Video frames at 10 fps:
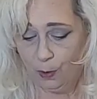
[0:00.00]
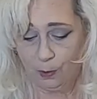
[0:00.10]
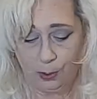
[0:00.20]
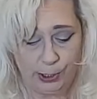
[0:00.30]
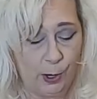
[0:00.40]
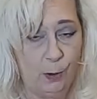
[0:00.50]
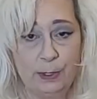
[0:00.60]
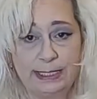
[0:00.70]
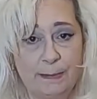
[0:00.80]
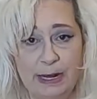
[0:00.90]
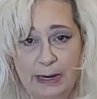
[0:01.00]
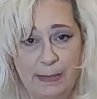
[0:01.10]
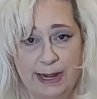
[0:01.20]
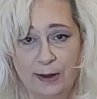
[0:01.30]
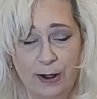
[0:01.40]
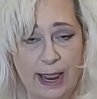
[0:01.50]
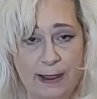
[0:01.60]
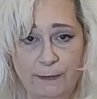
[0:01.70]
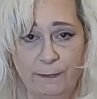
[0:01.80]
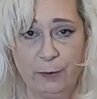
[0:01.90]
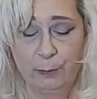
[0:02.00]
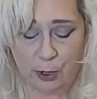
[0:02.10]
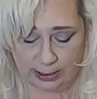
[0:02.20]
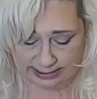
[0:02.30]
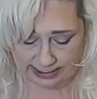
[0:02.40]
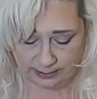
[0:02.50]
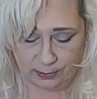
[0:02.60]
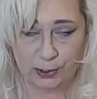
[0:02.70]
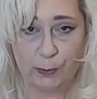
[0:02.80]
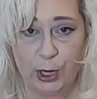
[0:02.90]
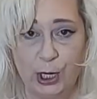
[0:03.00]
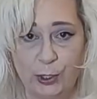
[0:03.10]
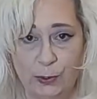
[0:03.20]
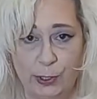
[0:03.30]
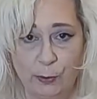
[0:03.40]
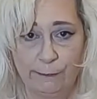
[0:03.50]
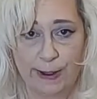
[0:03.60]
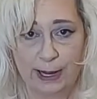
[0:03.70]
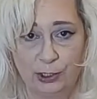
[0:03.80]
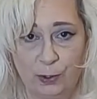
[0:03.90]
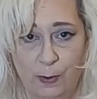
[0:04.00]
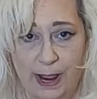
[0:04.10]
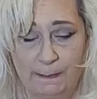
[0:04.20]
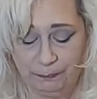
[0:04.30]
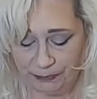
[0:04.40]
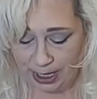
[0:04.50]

or you know, somebody might not have a food processor, so we're gonna do it the old-fashioned way.